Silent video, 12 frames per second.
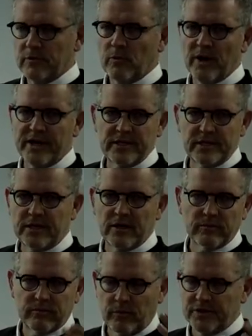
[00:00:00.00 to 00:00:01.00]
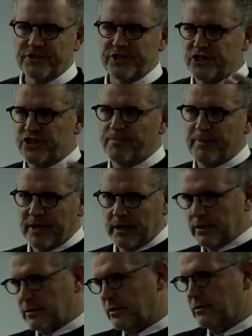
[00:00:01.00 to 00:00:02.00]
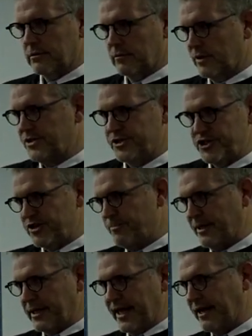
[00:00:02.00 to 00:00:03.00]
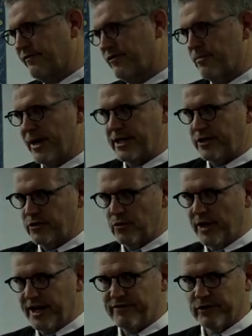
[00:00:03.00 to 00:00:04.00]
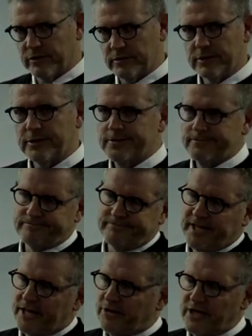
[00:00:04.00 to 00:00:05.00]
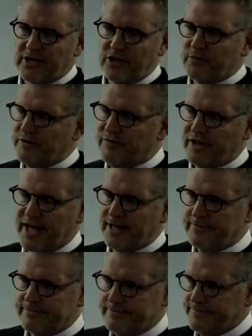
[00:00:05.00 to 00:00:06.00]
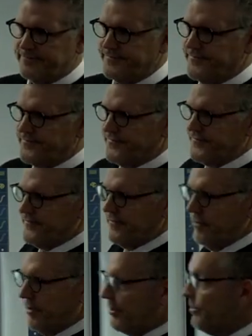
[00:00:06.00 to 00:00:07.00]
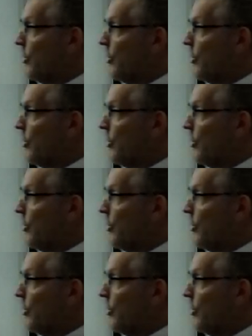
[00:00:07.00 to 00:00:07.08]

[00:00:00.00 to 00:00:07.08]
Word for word: when it, you know, what's the shipping, what's the shipping date for my new whatever? I don't need a human for that. But